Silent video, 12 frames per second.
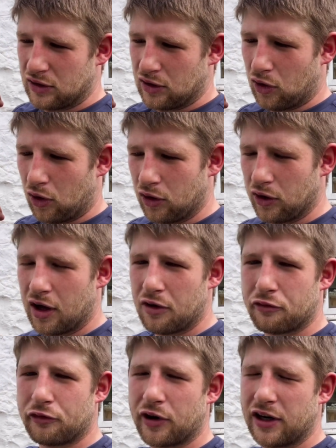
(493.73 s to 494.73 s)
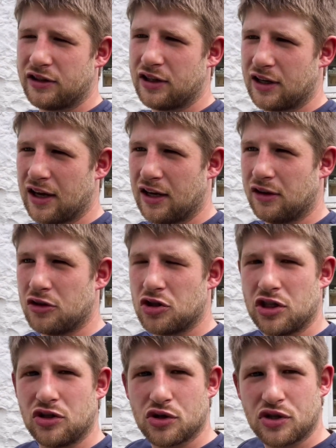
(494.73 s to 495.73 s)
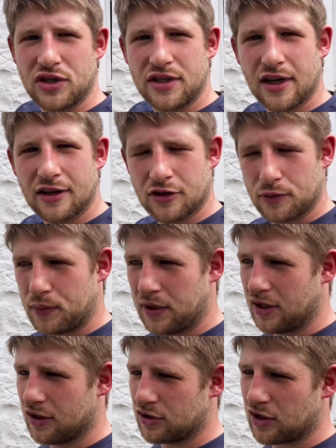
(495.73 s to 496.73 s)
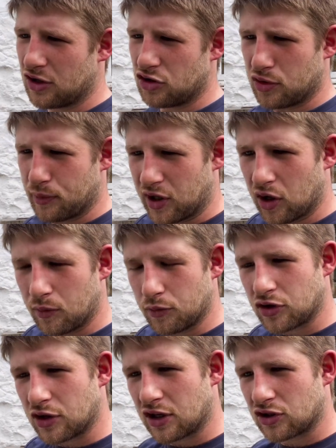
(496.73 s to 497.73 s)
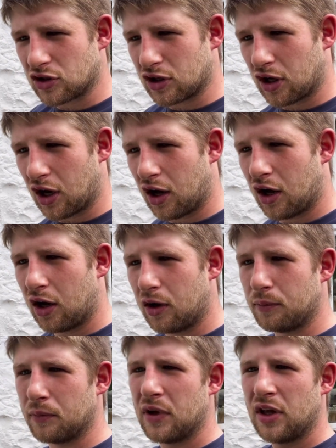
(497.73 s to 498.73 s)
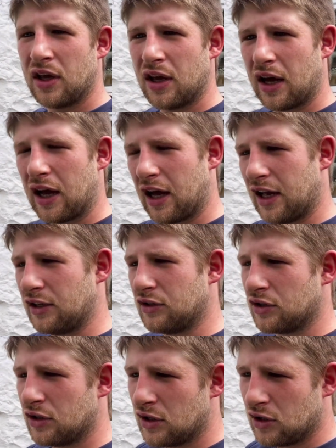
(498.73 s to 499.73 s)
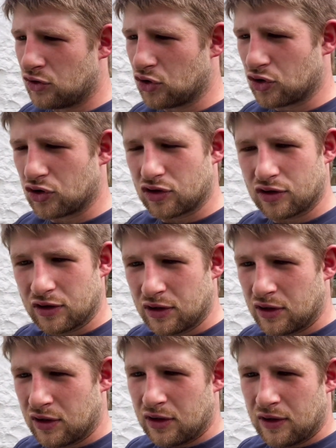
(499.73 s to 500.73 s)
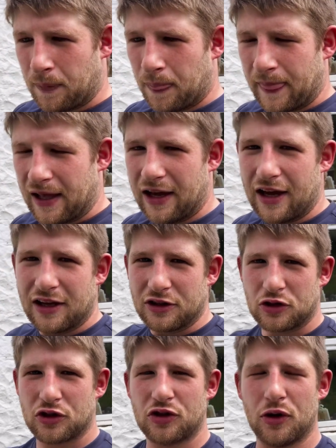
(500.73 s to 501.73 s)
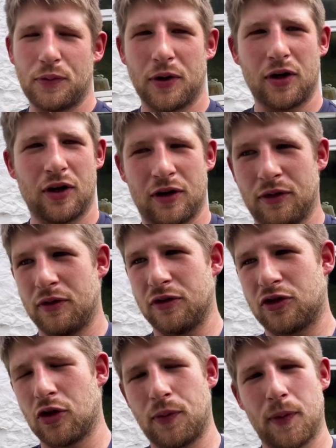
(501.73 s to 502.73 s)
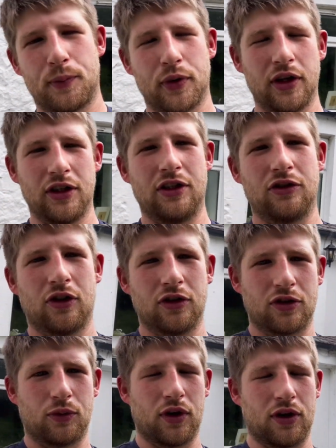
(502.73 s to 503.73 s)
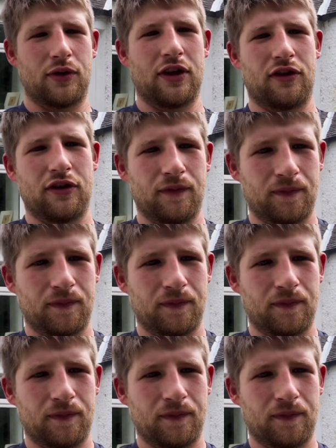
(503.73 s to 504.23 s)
all that frantic energy just disappears and she becomes this calm and just super brilliant dog to work with.